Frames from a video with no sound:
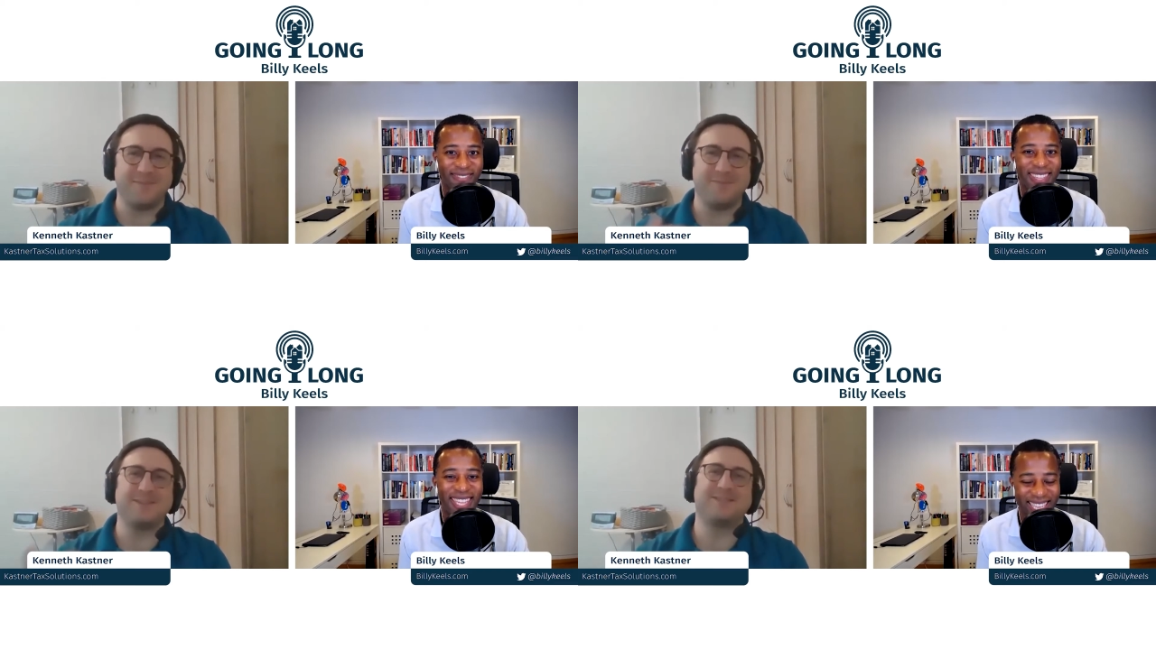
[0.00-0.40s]

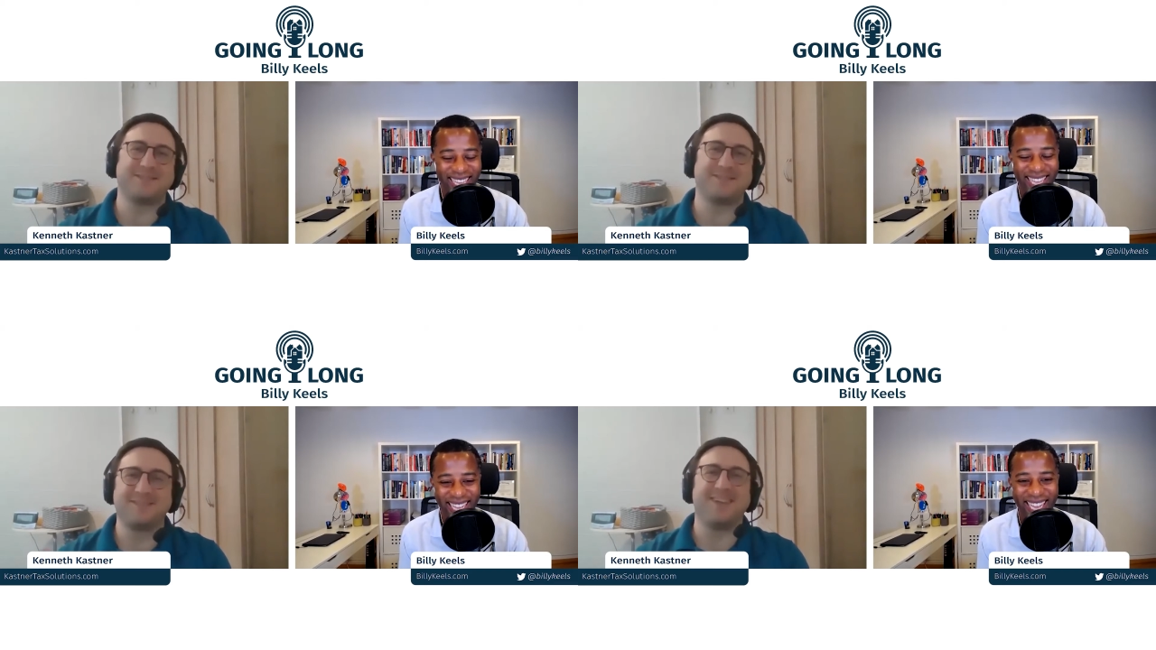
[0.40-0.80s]
Speaker 1: be
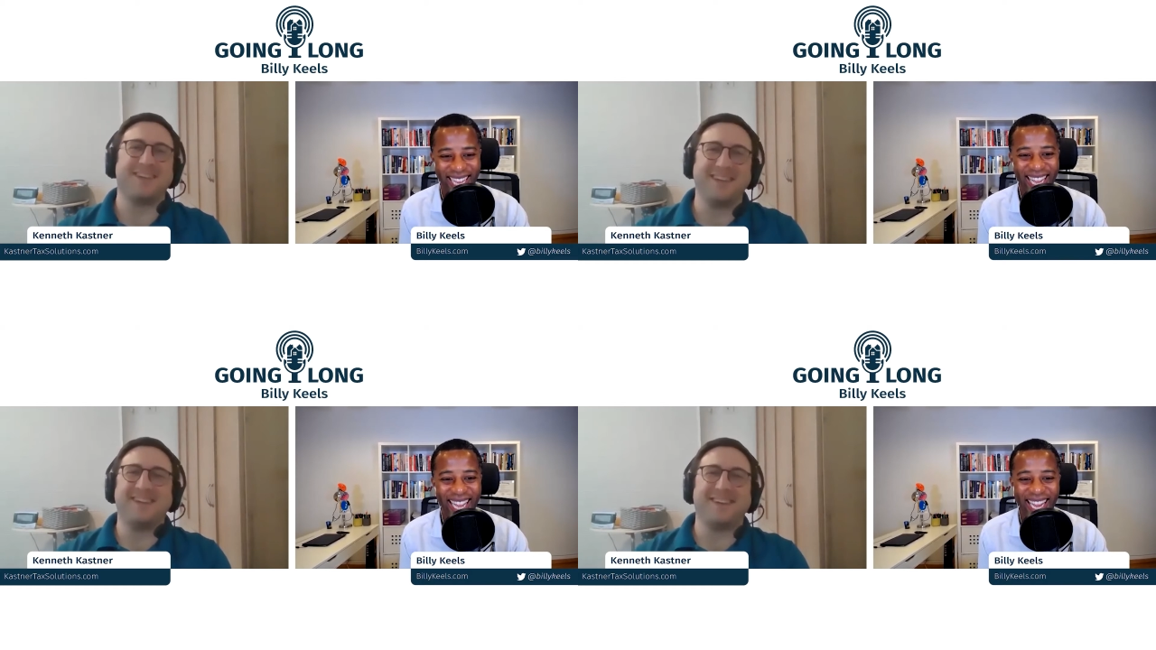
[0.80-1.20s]

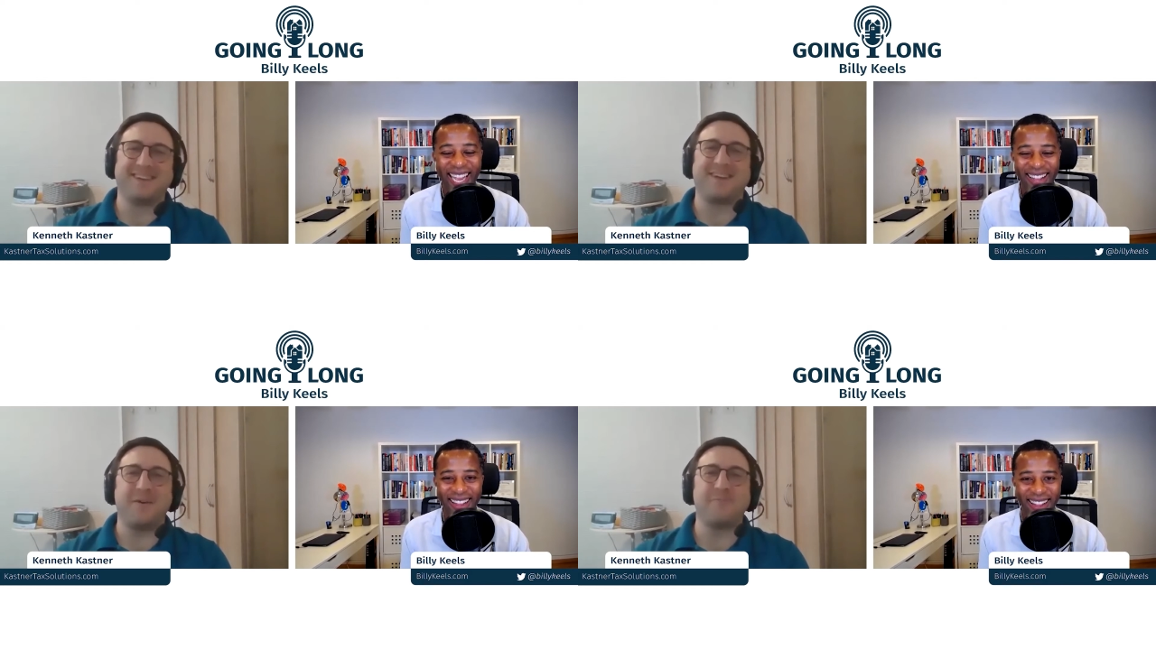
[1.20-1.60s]

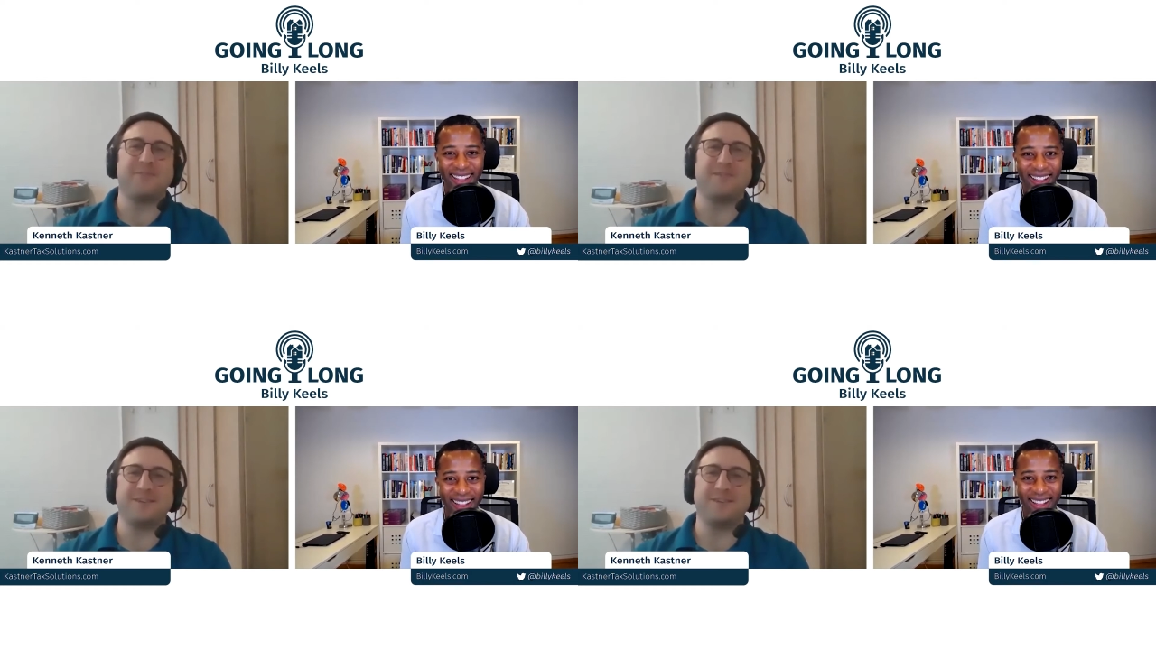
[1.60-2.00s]

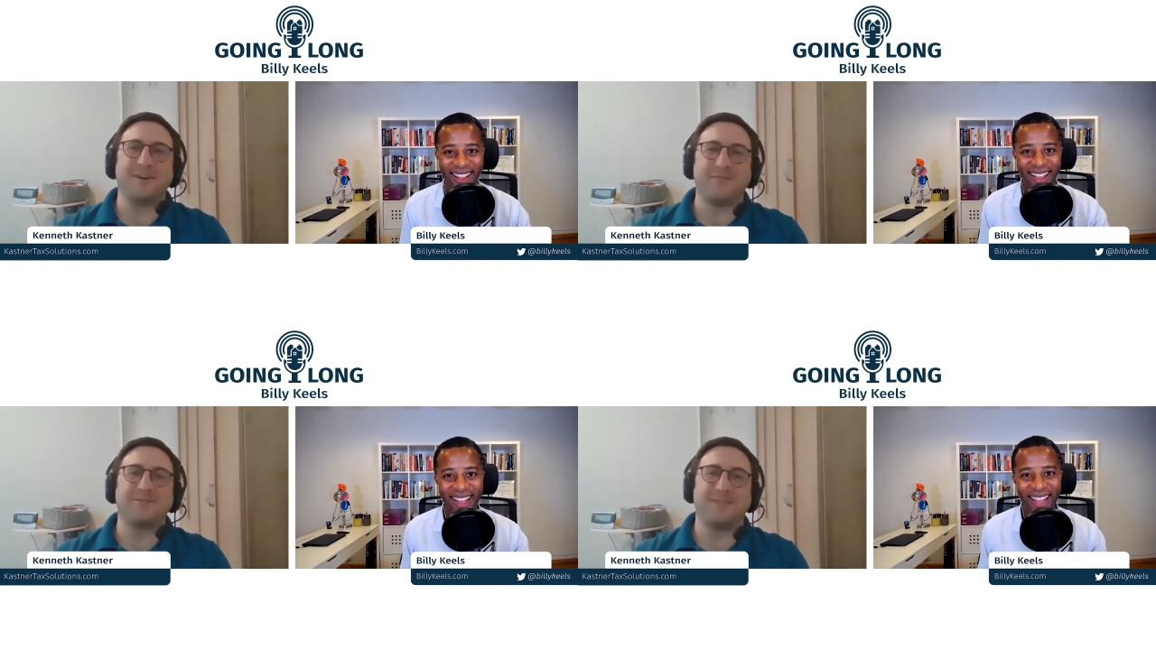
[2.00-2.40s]
confident
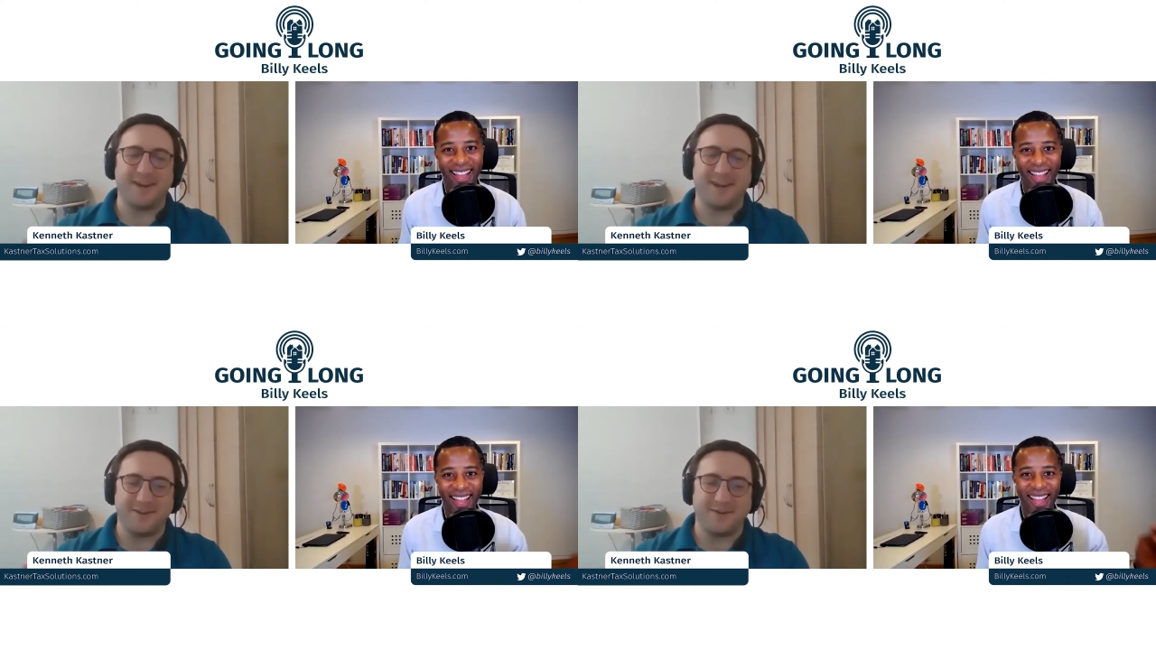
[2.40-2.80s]
enough
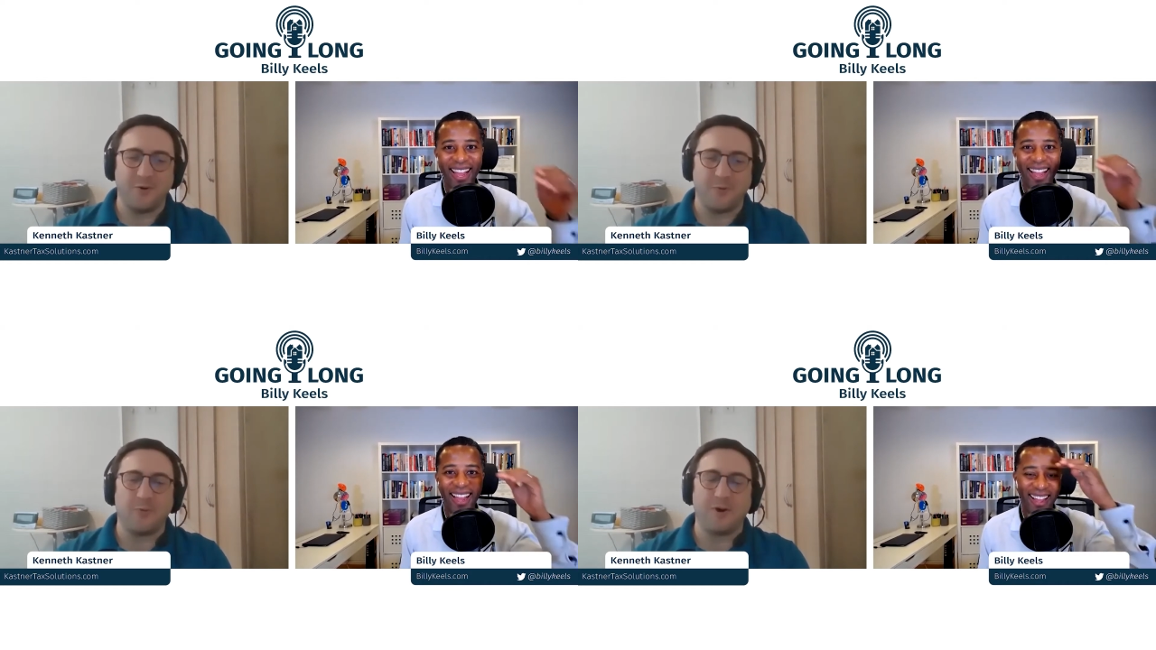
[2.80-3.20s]
that I
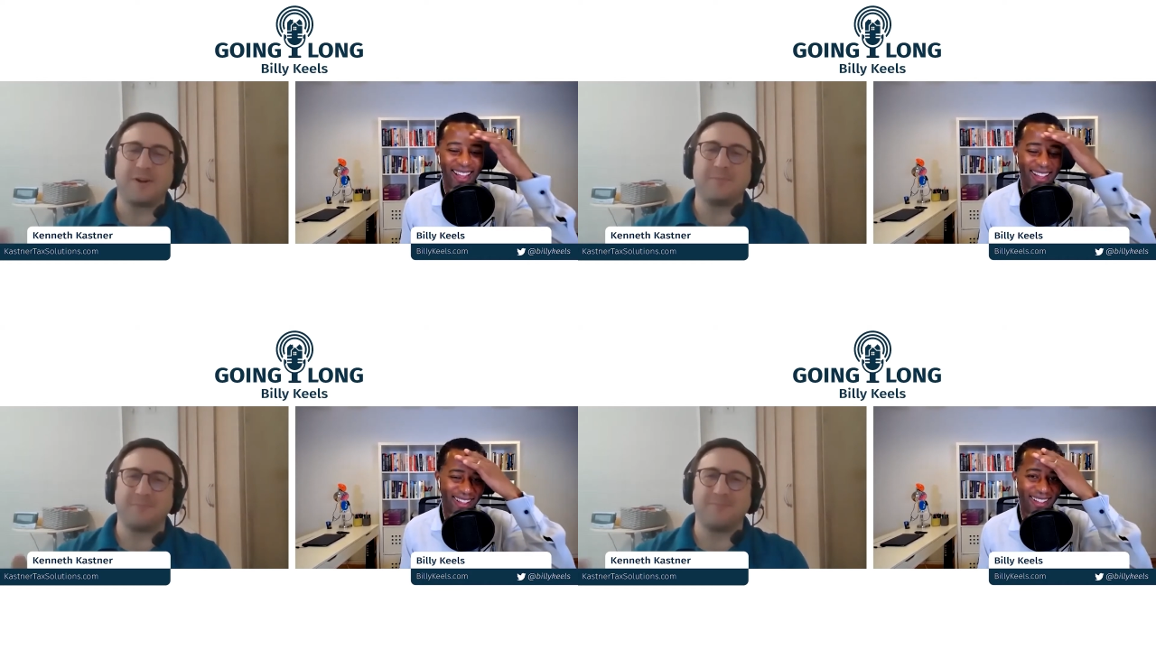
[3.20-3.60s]
know where I'm